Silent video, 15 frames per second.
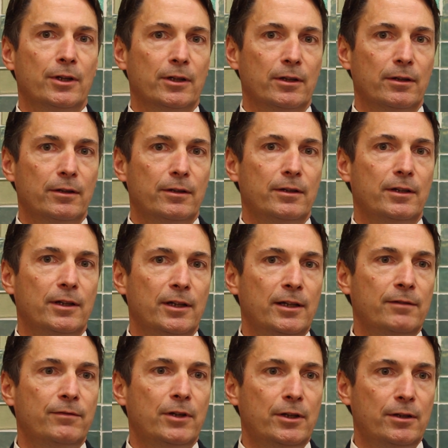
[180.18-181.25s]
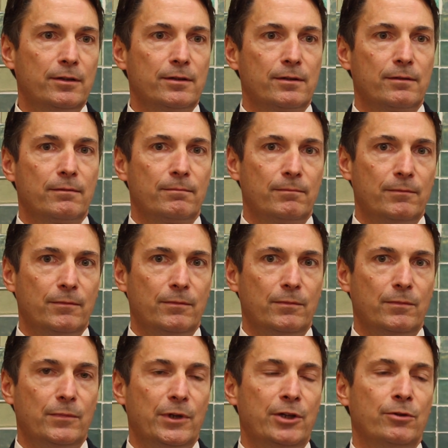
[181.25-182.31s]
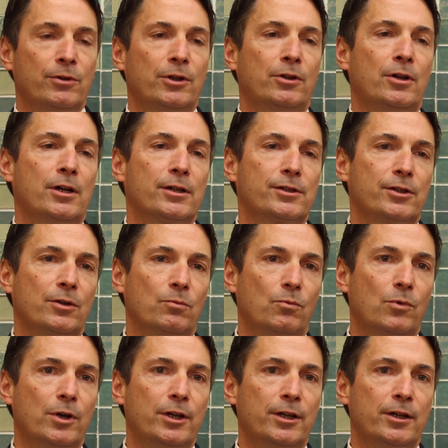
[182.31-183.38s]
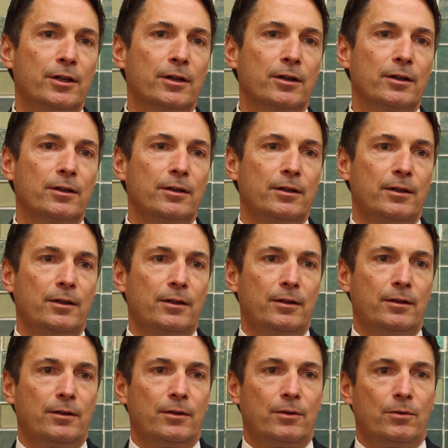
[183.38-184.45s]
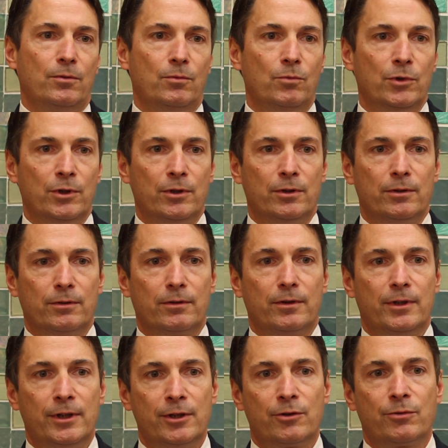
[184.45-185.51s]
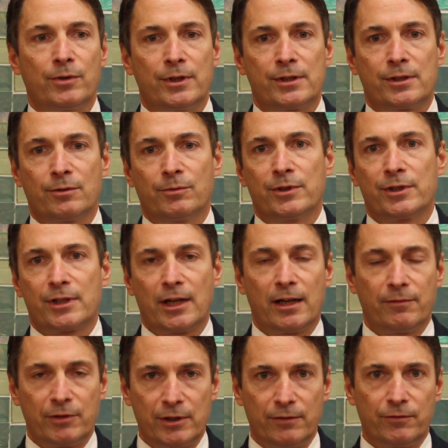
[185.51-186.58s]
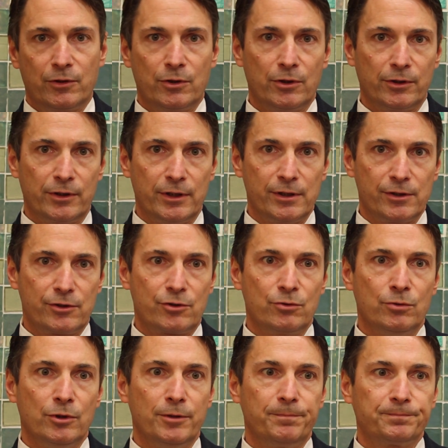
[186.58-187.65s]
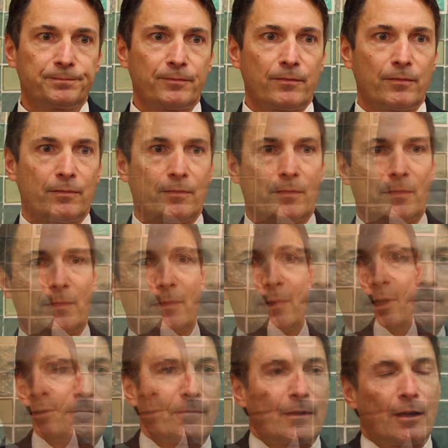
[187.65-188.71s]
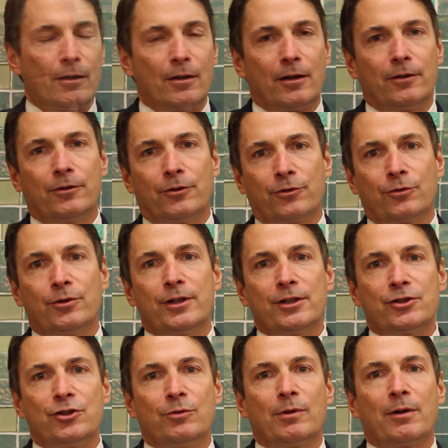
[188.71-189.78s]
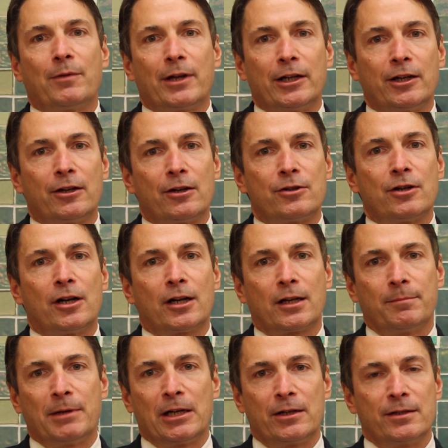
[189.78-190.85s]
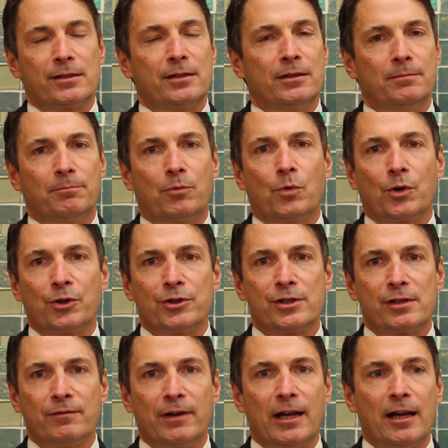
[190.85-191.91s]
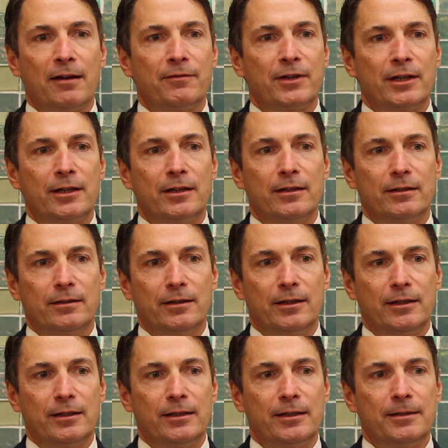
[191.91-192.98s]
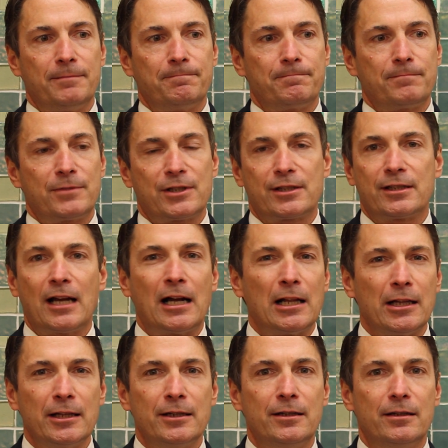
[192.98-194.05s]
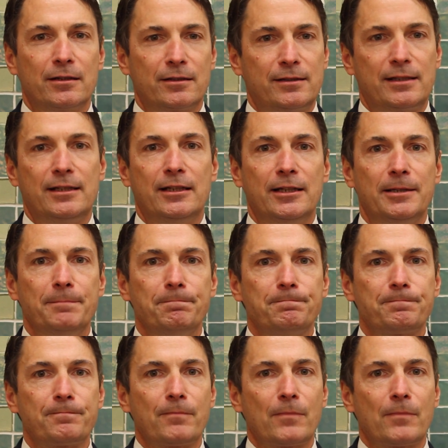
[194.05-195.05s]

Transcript: that even hearing loss in one ear will increase the risk of having difficulty in school. The third issue I wanted to talk about is the importance of having a solid team.